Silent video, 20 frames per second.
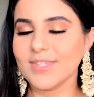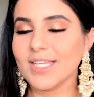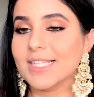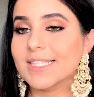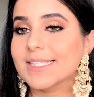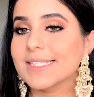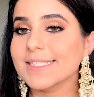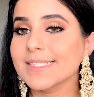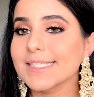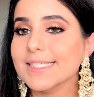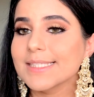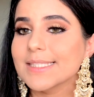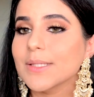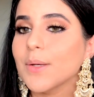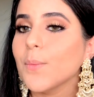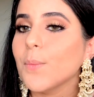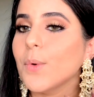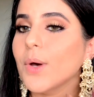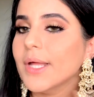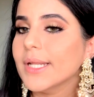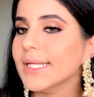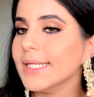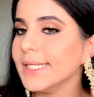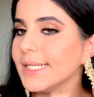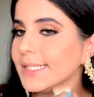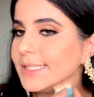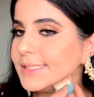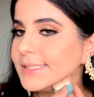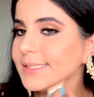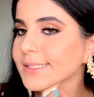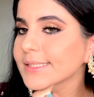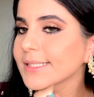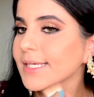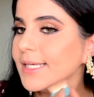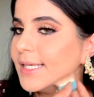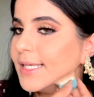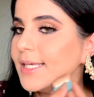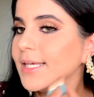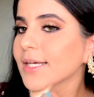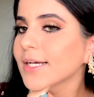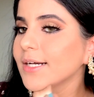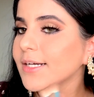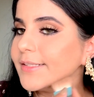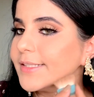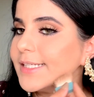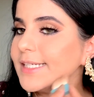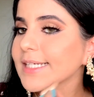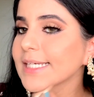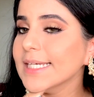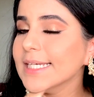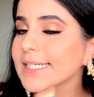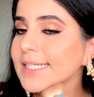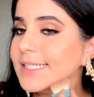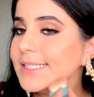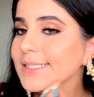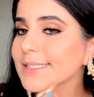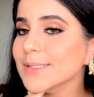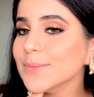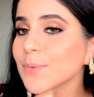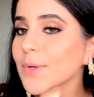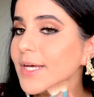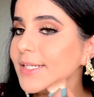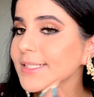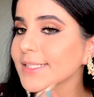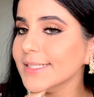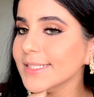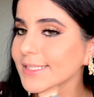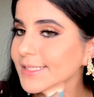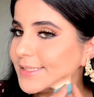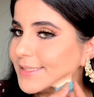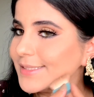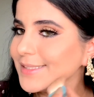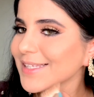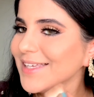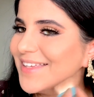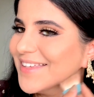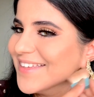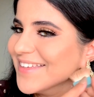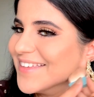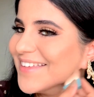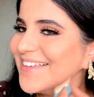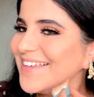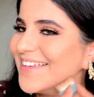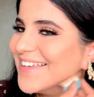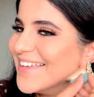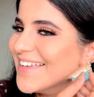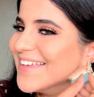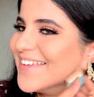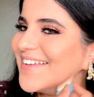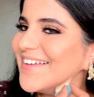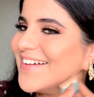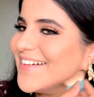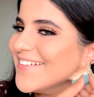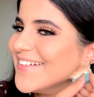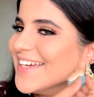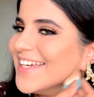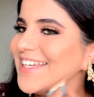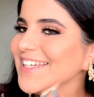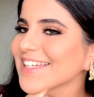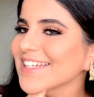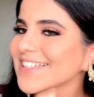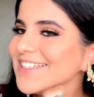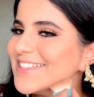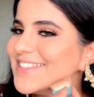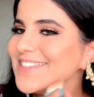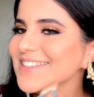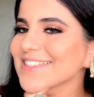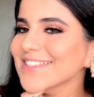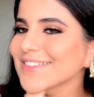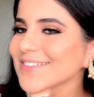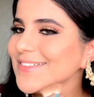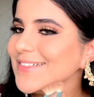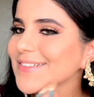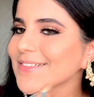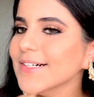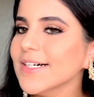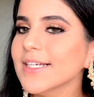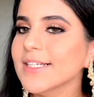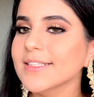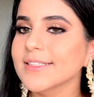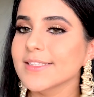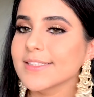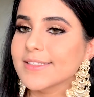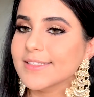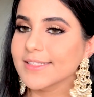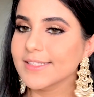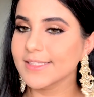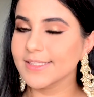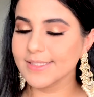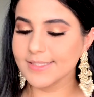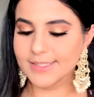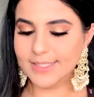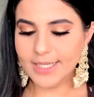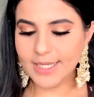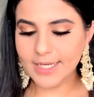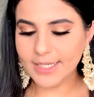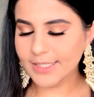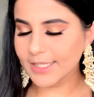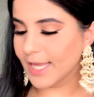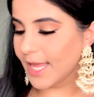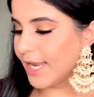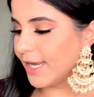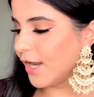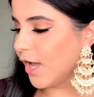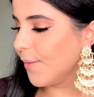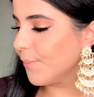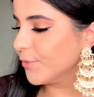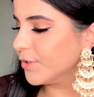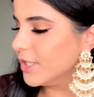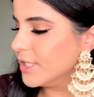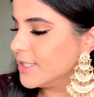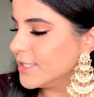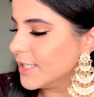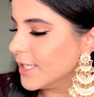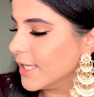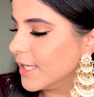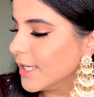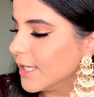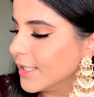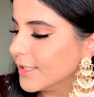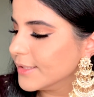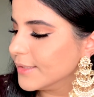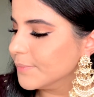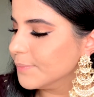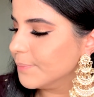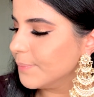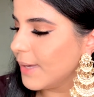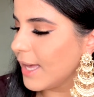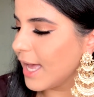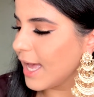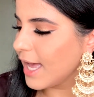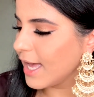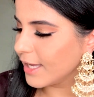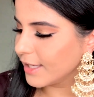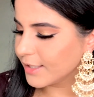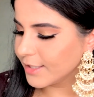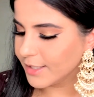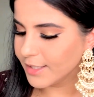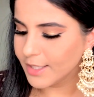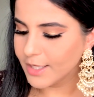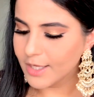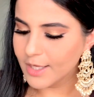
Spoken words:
this is what it is. Okay, it is what it is. Alright, so this is it, and now I'm gonna take the PAC